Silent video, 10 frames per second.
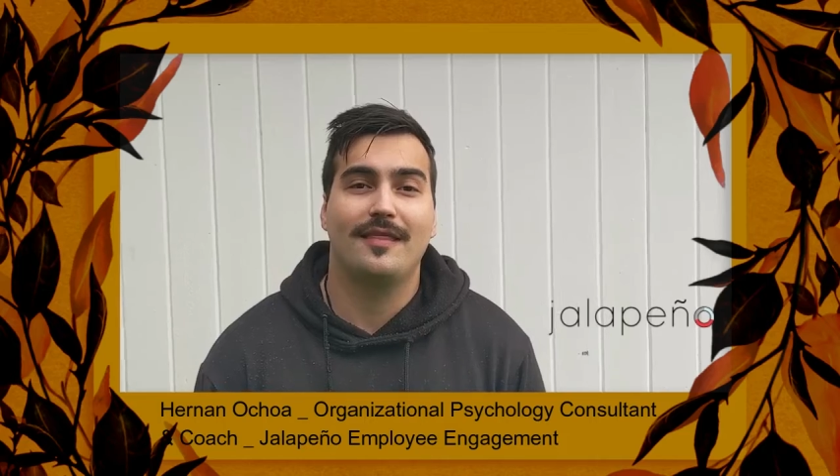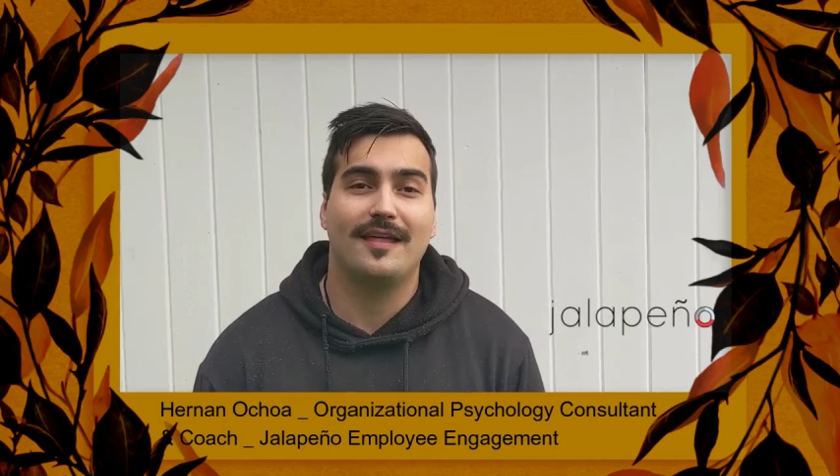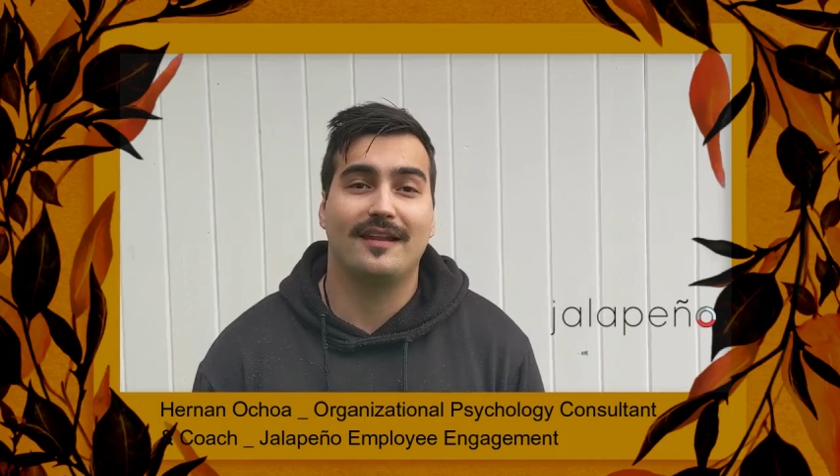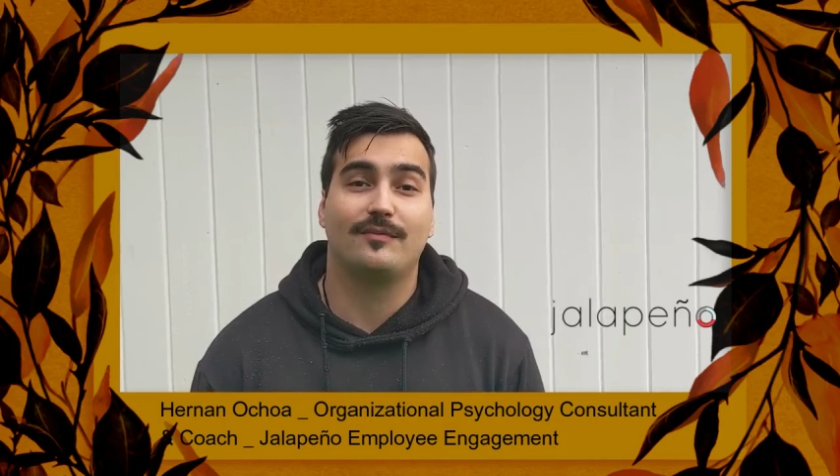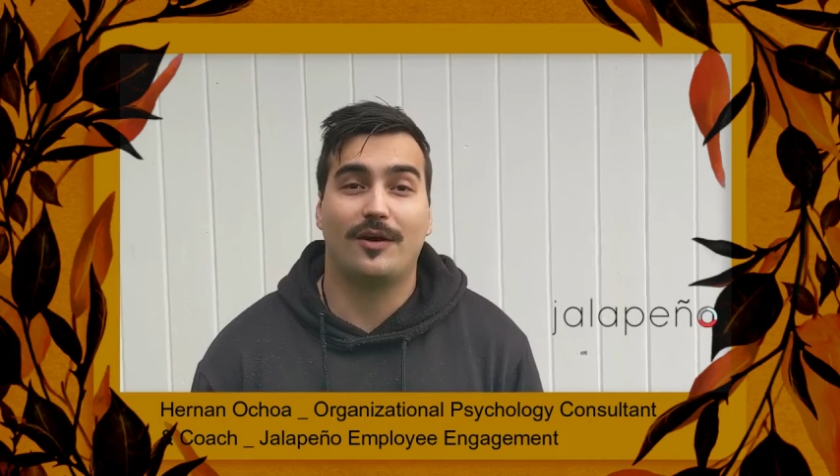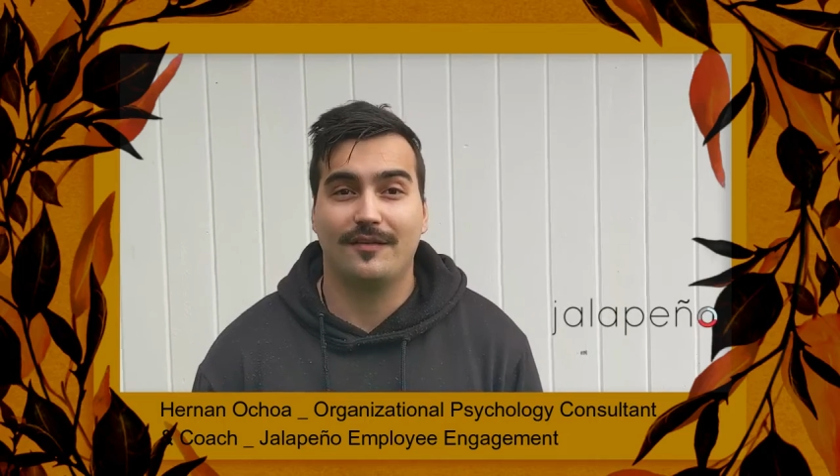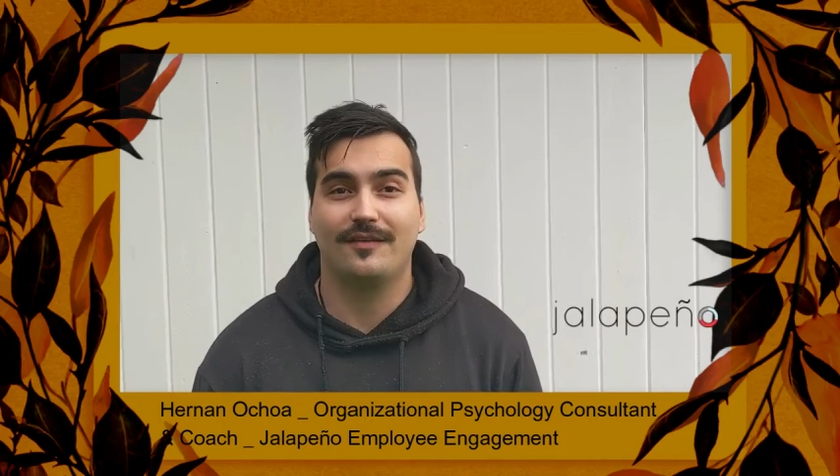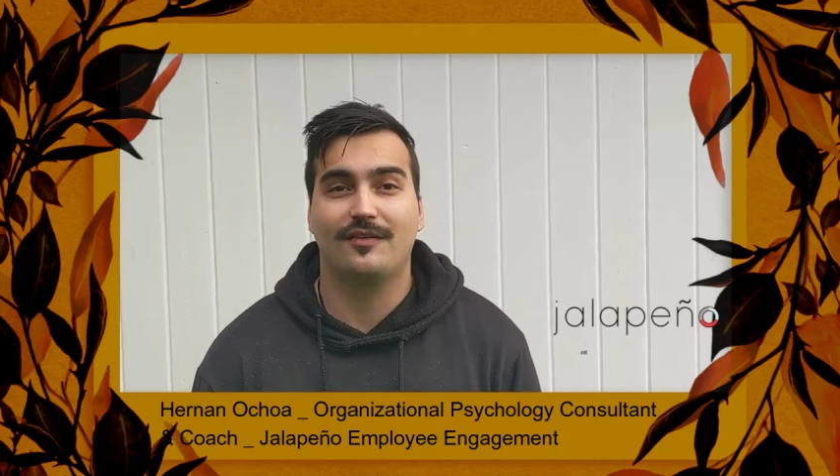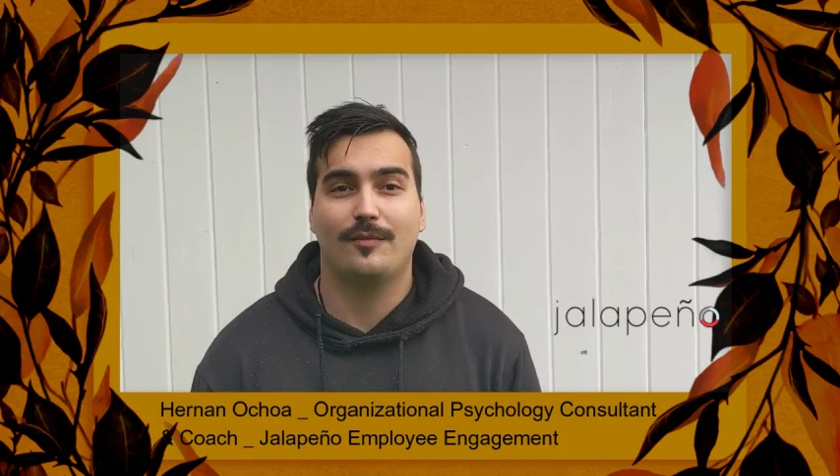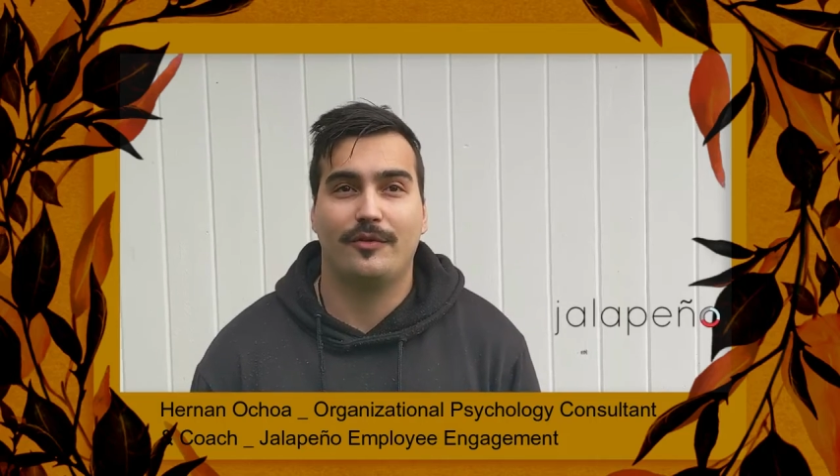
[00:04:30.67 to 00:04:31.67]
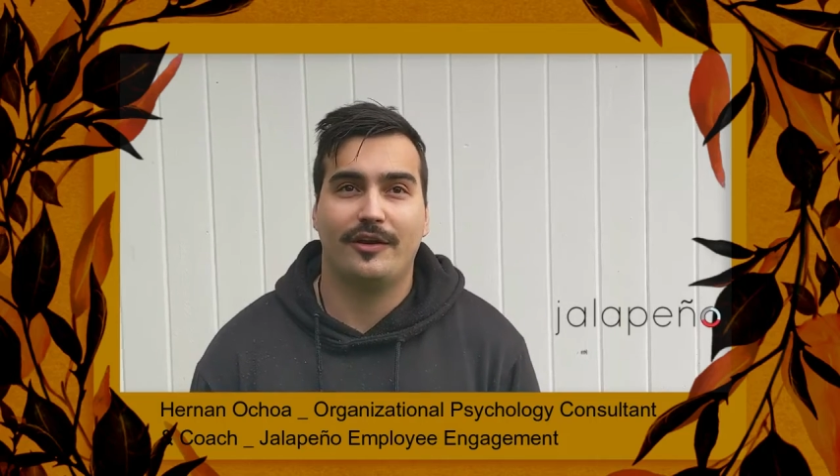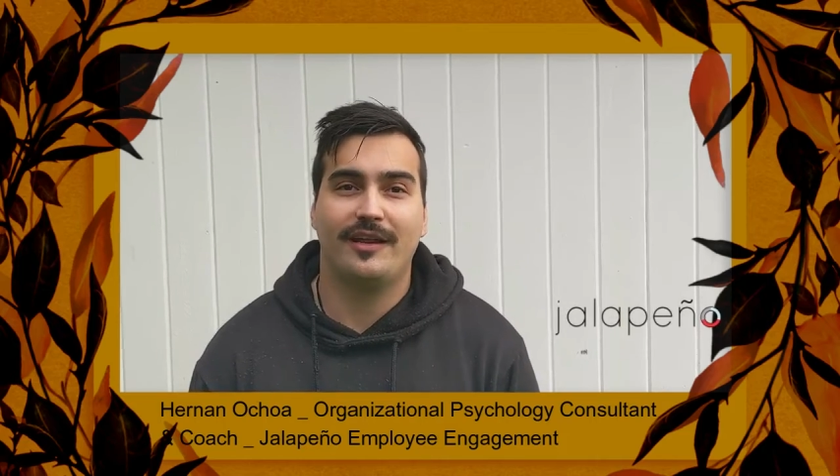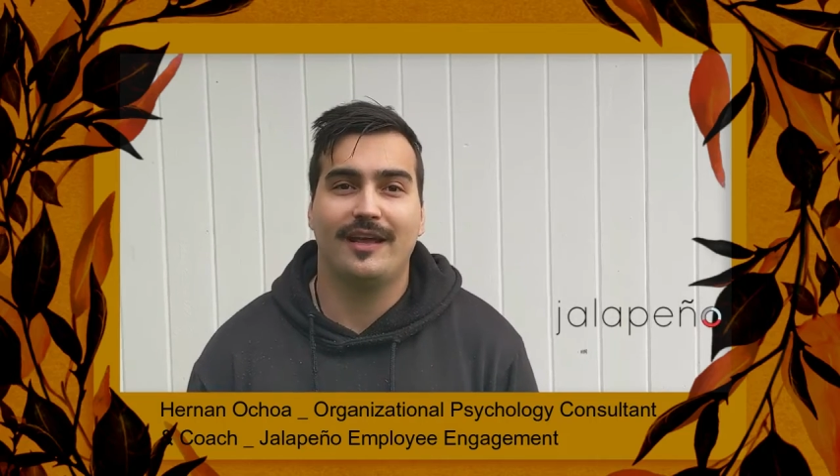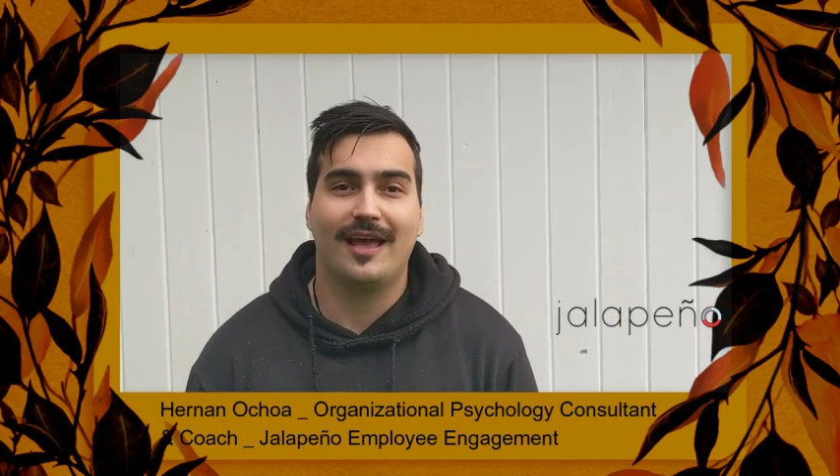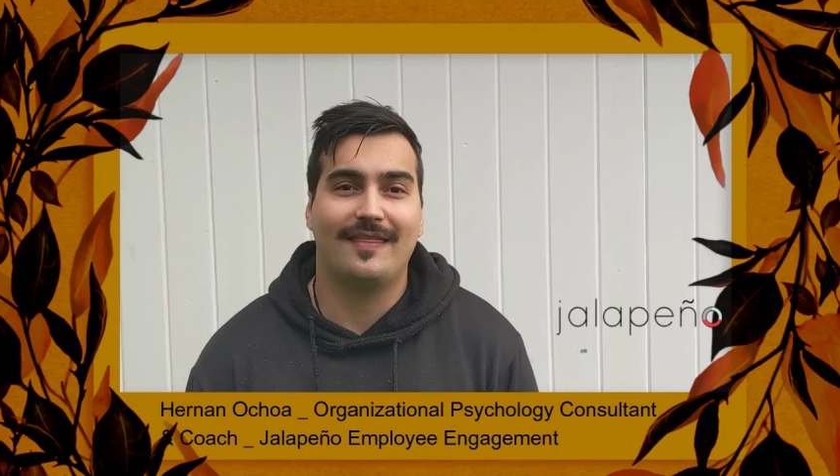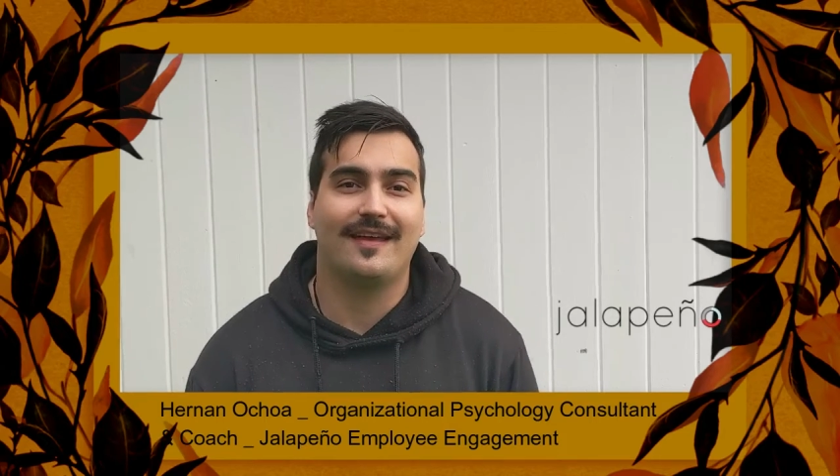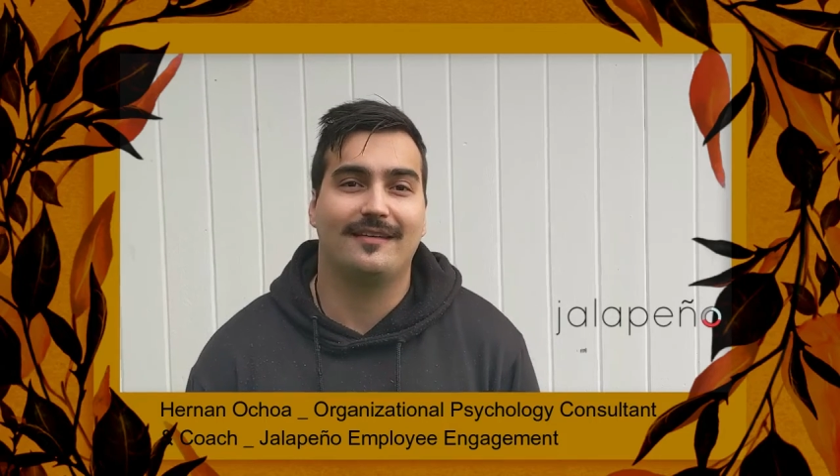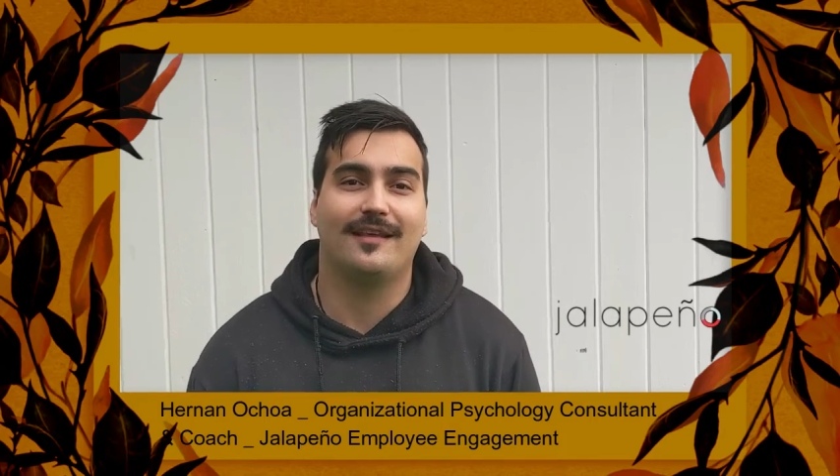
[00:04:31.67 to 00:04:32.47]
that is part of this community and that